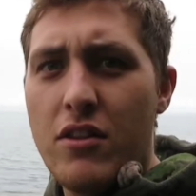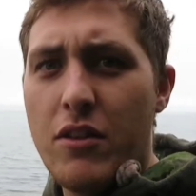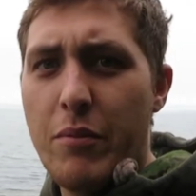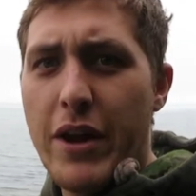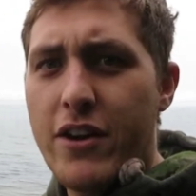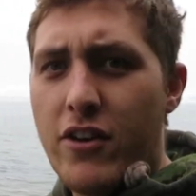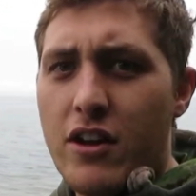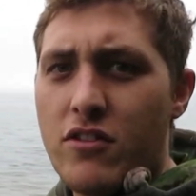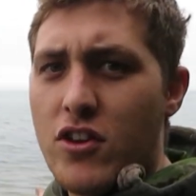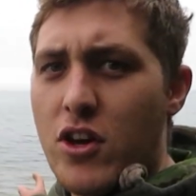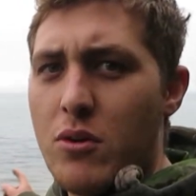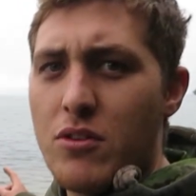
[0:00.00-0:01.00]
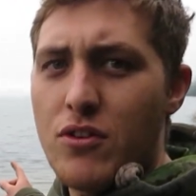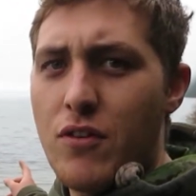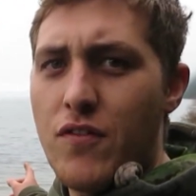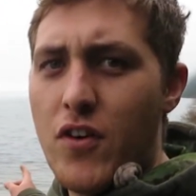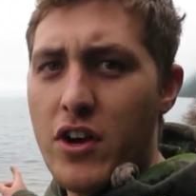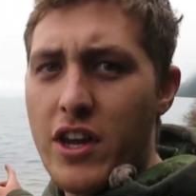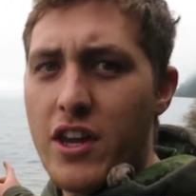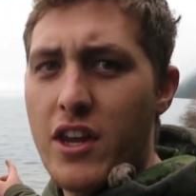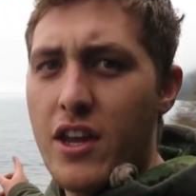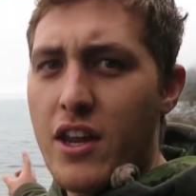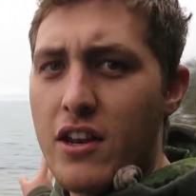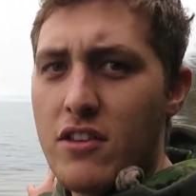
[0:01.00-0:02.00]
the background's cool it's all foggy
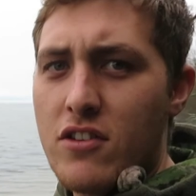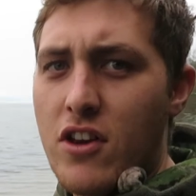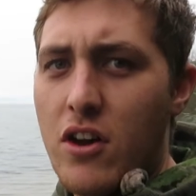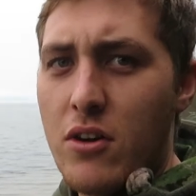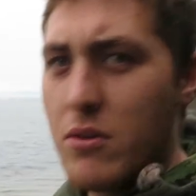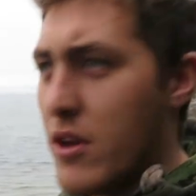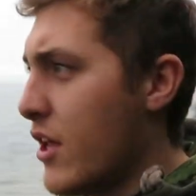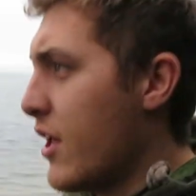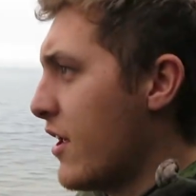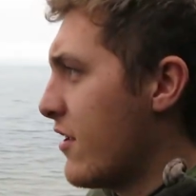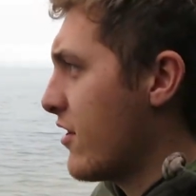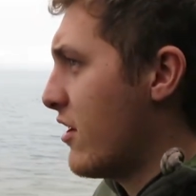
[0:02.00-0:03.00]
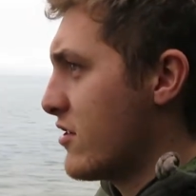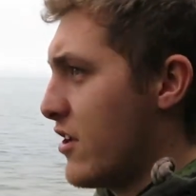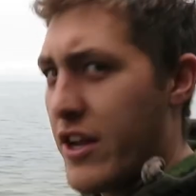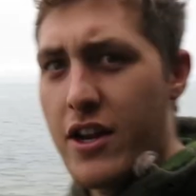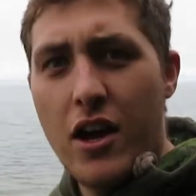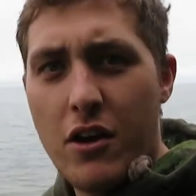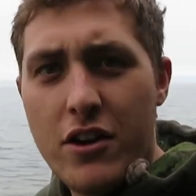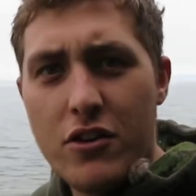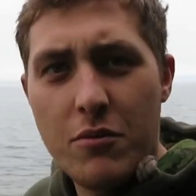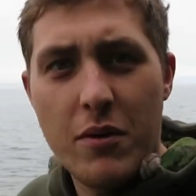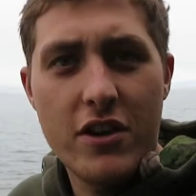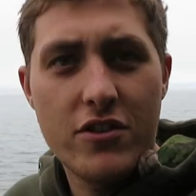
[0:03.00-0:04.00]
and it's cold so I was like I'm gonna
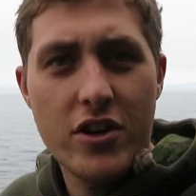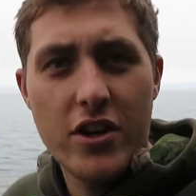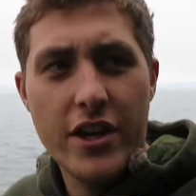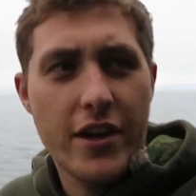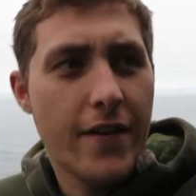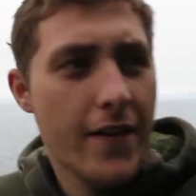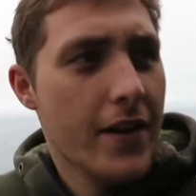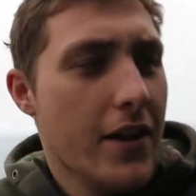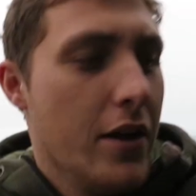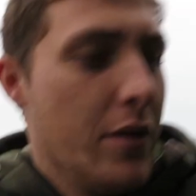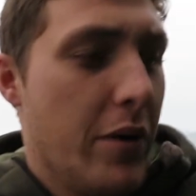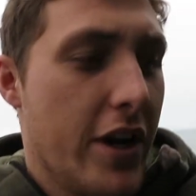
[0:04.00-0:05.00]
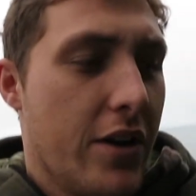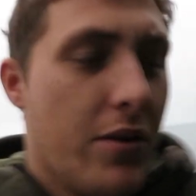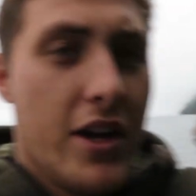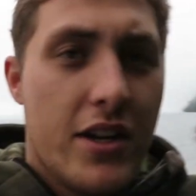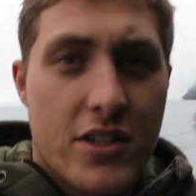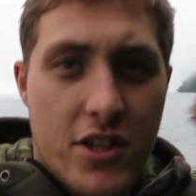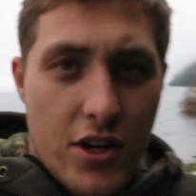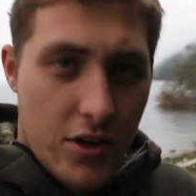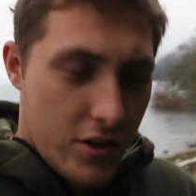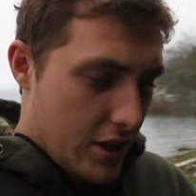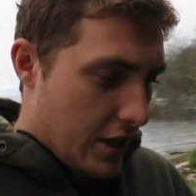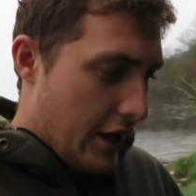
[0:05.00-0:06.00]
do my intro here but anyway
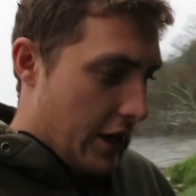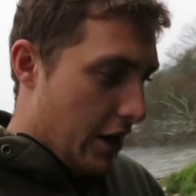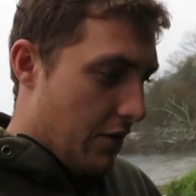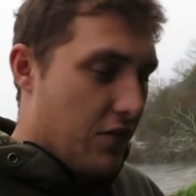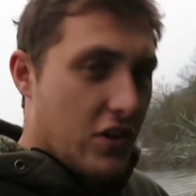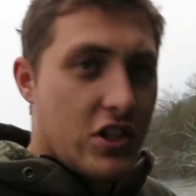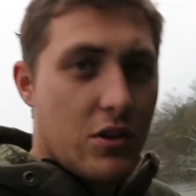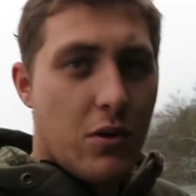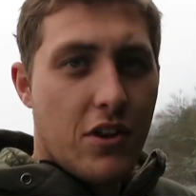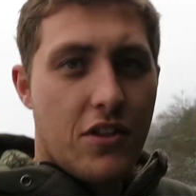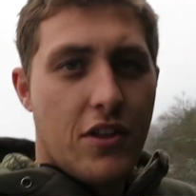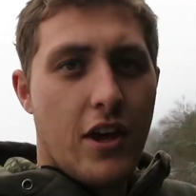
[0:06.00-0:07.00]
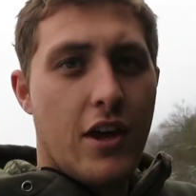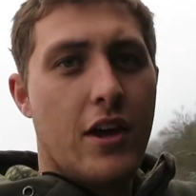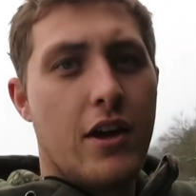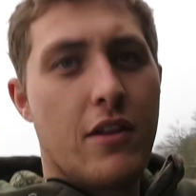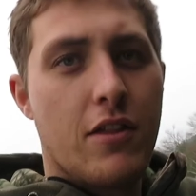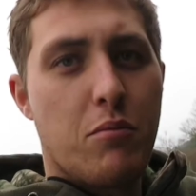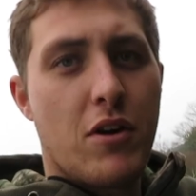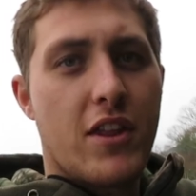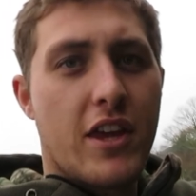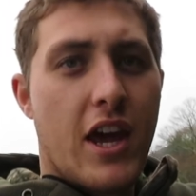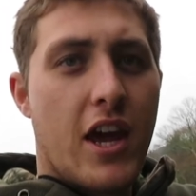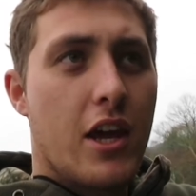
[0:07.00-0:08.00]
so today I'm fishing with the
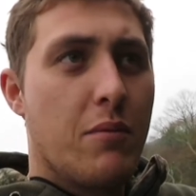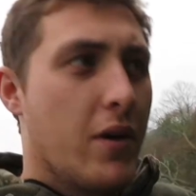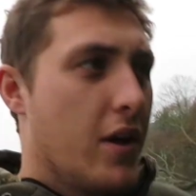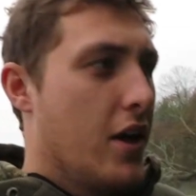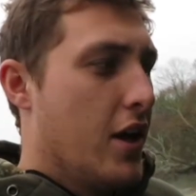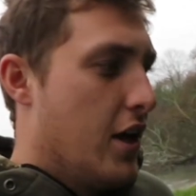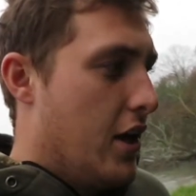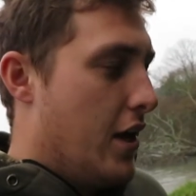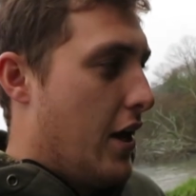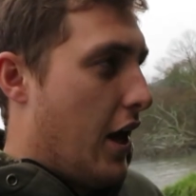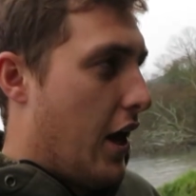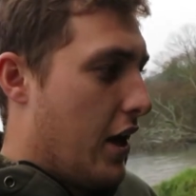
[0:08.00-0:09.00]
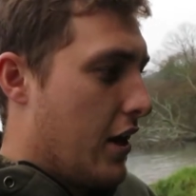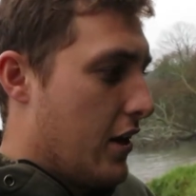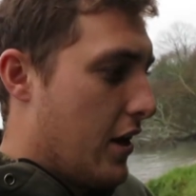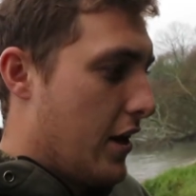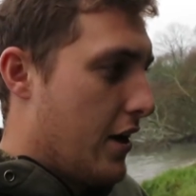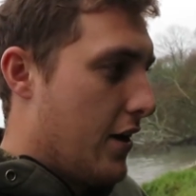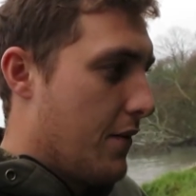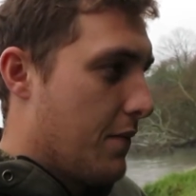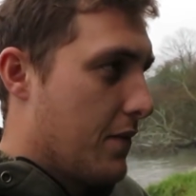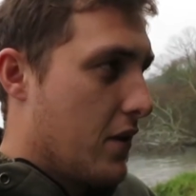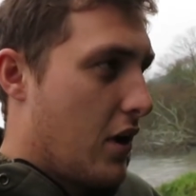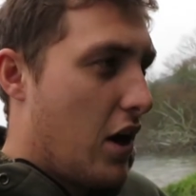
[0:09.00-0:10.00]
brother Gabe and
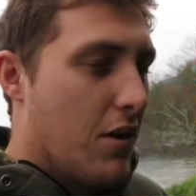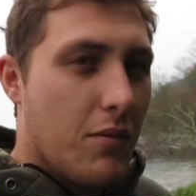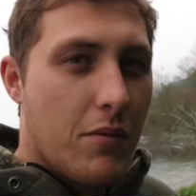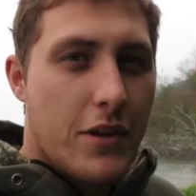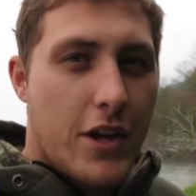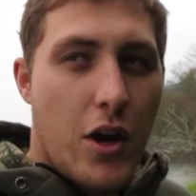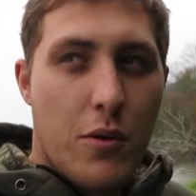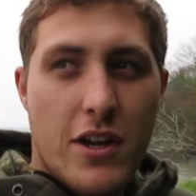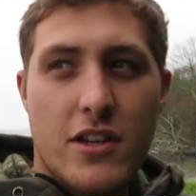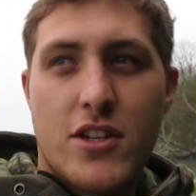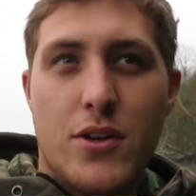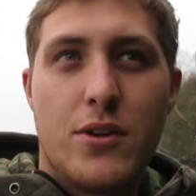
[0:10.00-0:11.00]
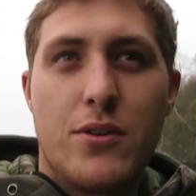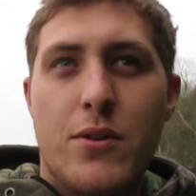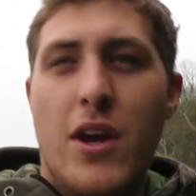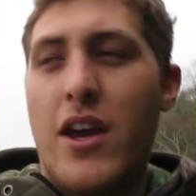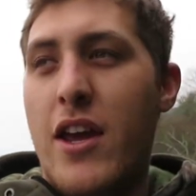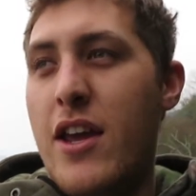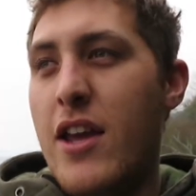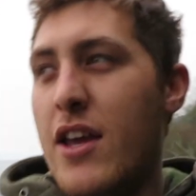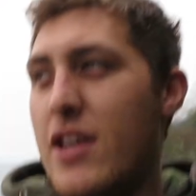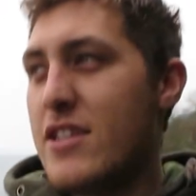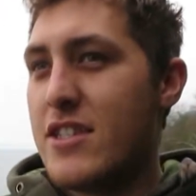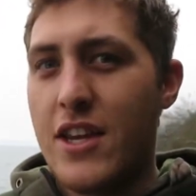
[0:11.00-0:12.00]
um, I'm going to
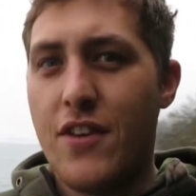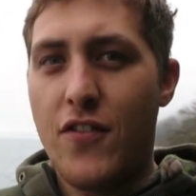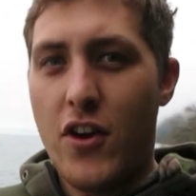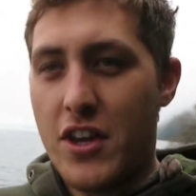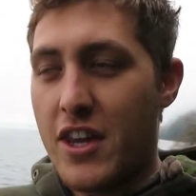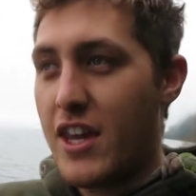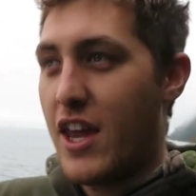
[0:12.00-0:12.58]
see if I can